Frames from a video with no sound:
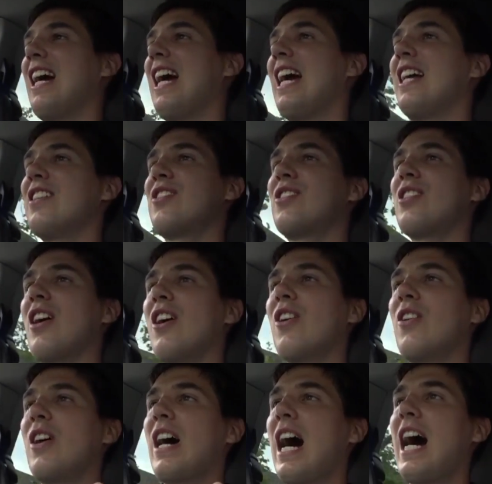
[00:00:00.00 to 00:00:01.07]
And
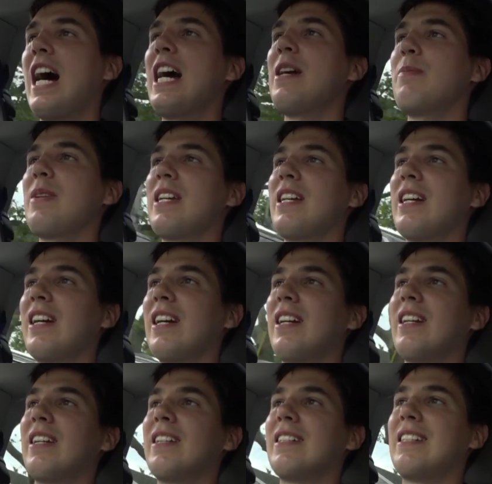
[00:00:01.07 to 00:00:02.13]
so I'm
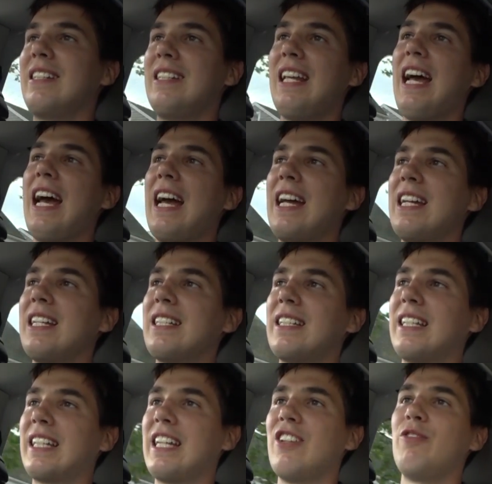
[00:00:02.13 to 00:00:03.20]
here today
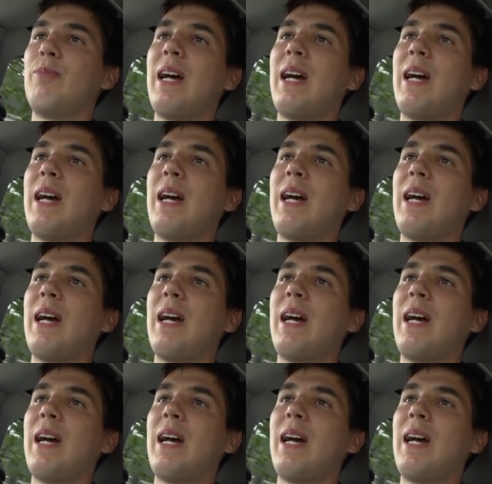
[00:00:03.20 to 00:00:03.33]
to give